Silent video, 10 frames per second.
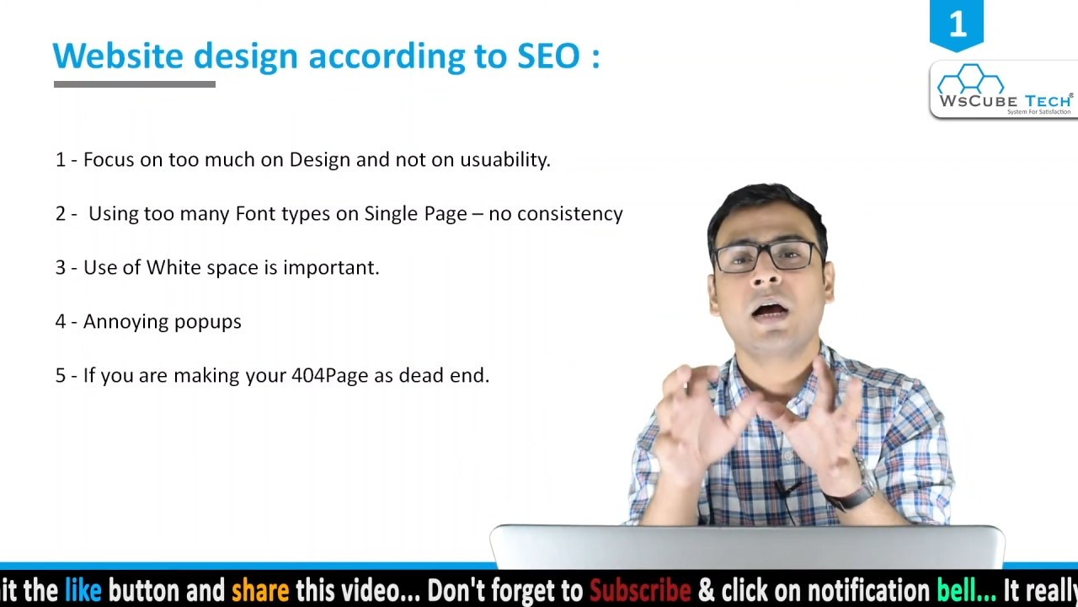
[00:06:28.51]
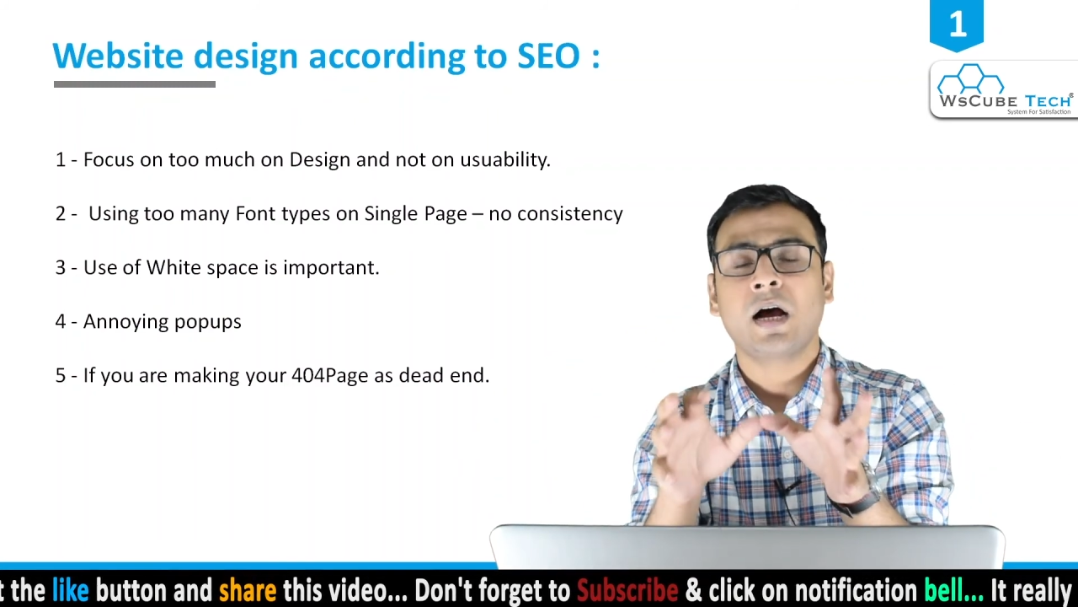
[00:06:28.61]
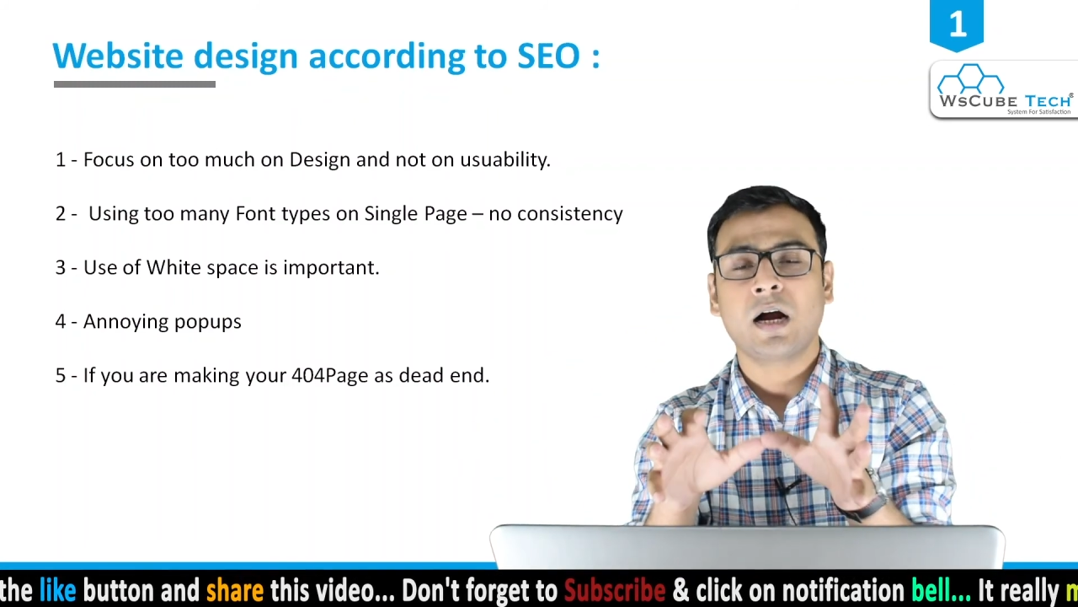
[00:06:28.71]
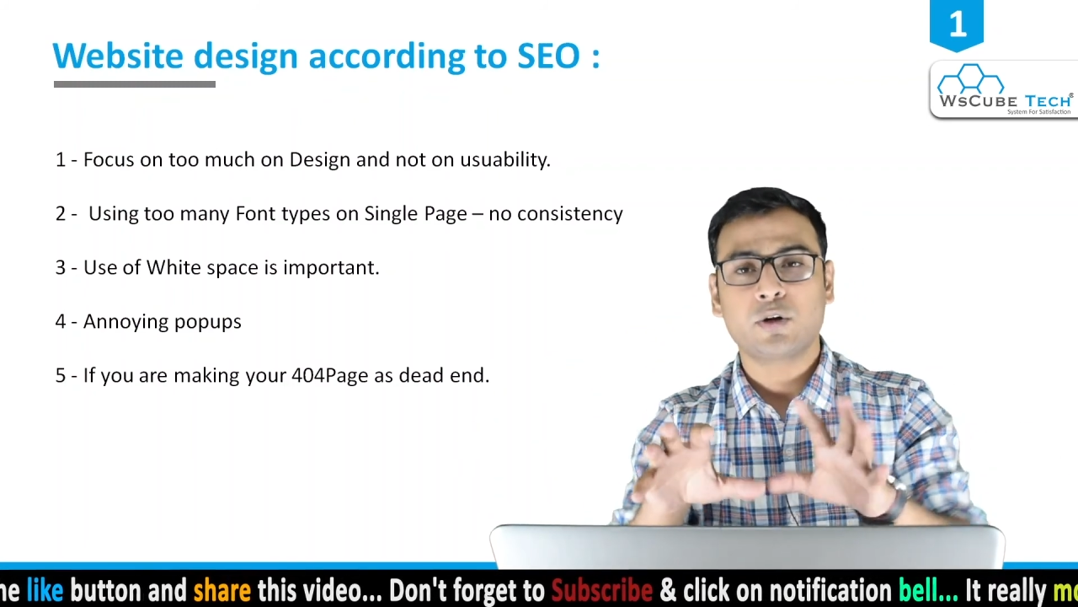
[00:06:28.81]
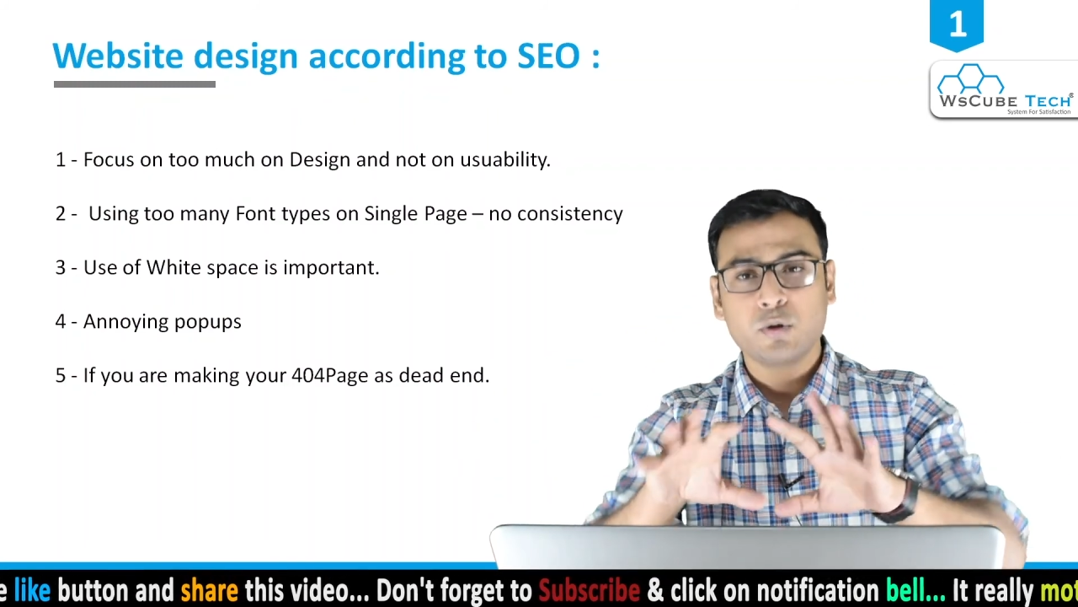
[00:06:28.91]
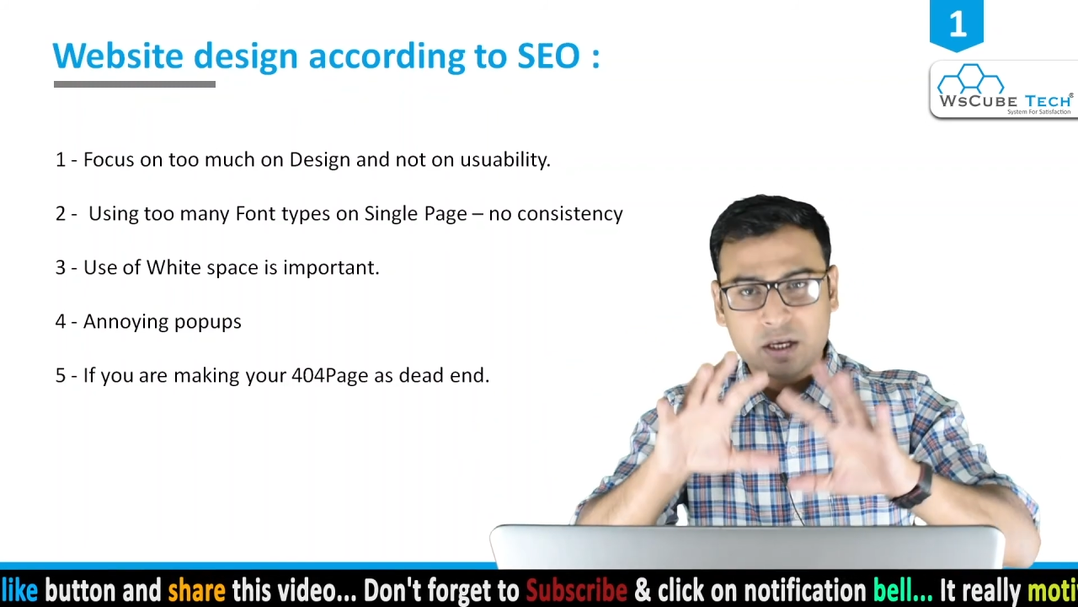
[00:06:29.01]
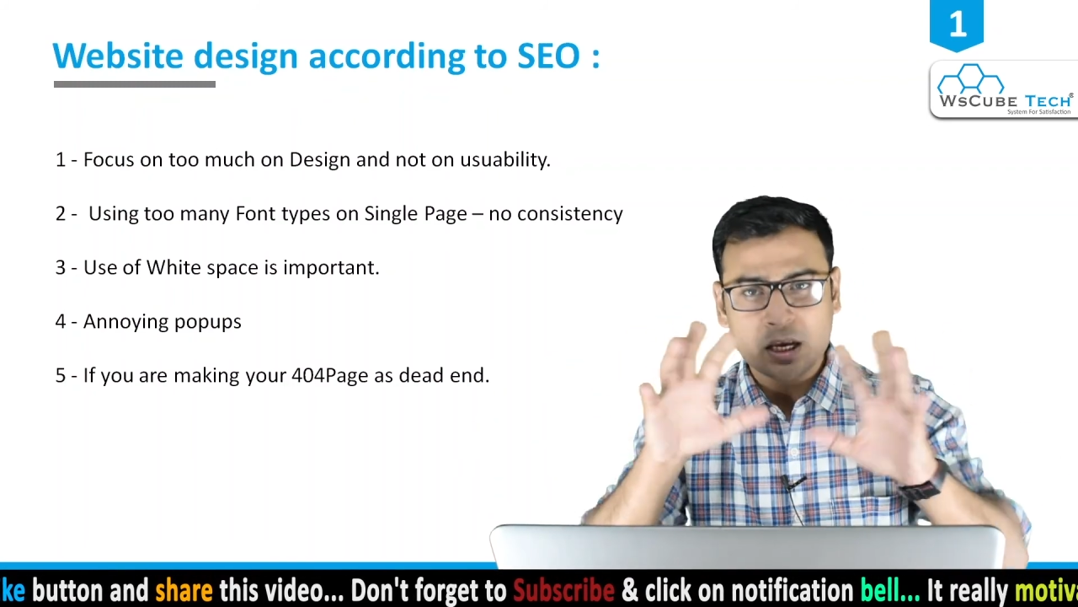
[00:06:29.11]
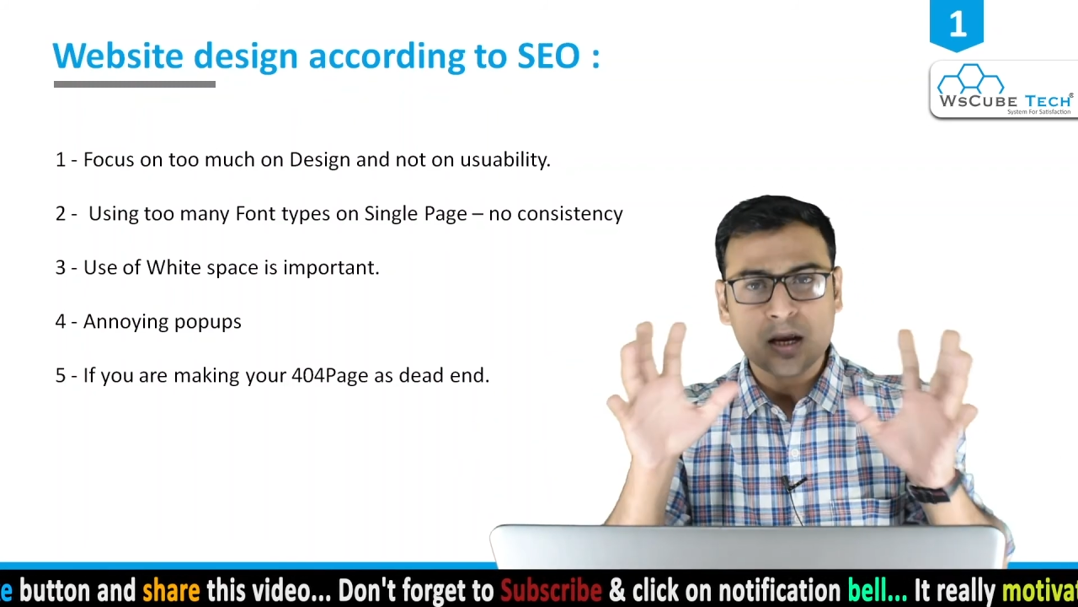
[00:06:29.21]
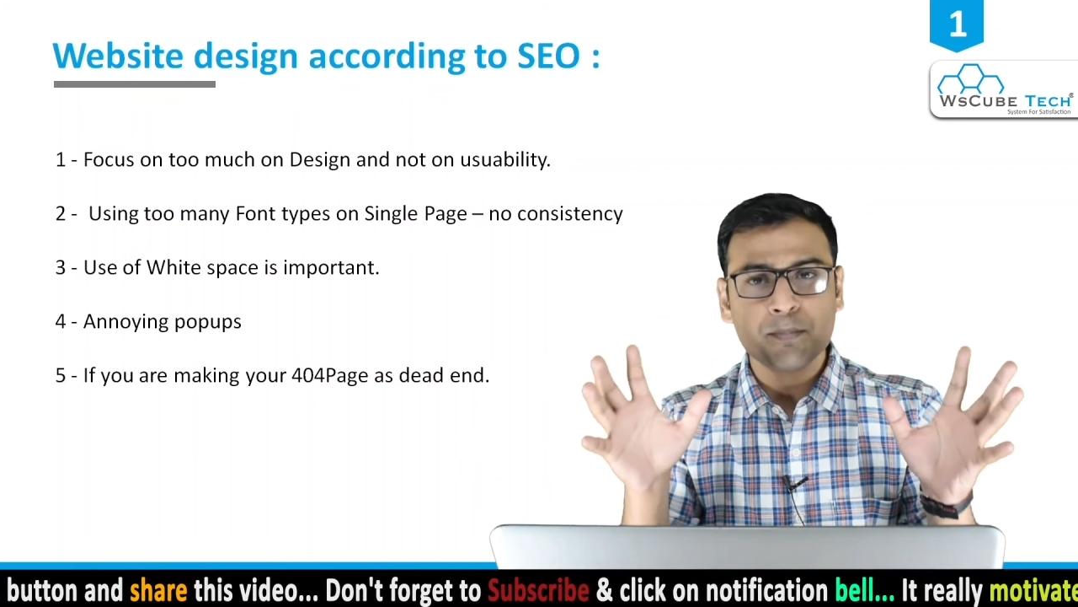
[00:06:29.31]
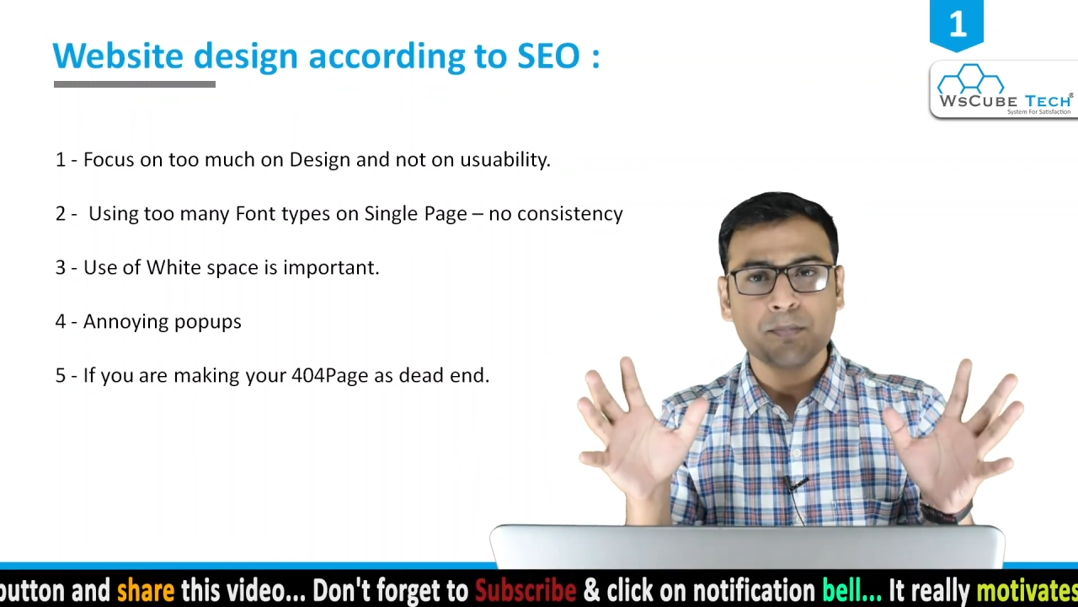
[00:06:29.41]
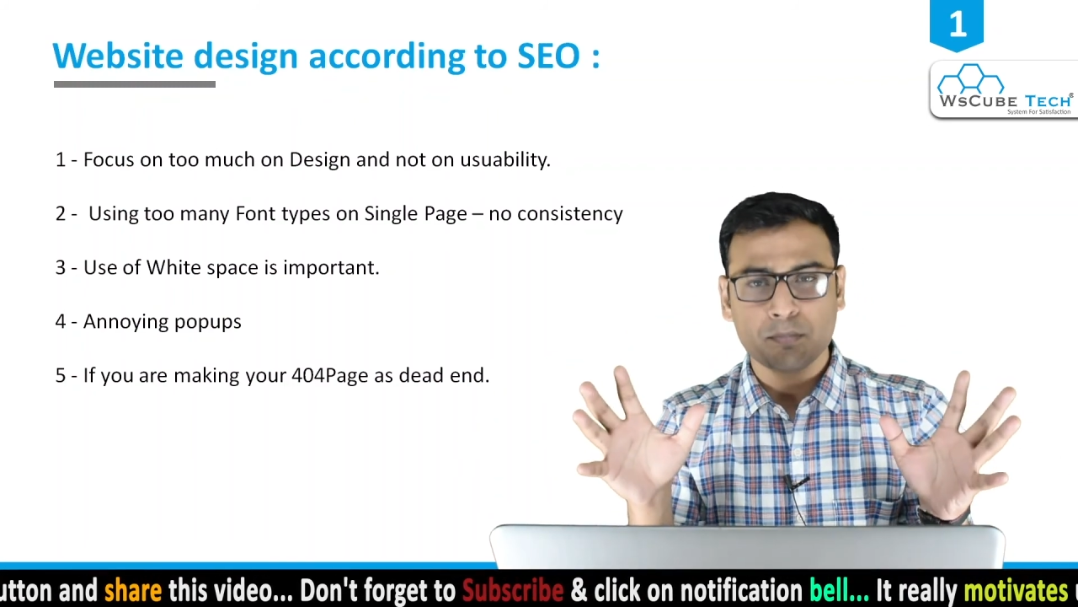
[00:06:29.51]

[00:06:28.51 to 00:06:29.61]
to keep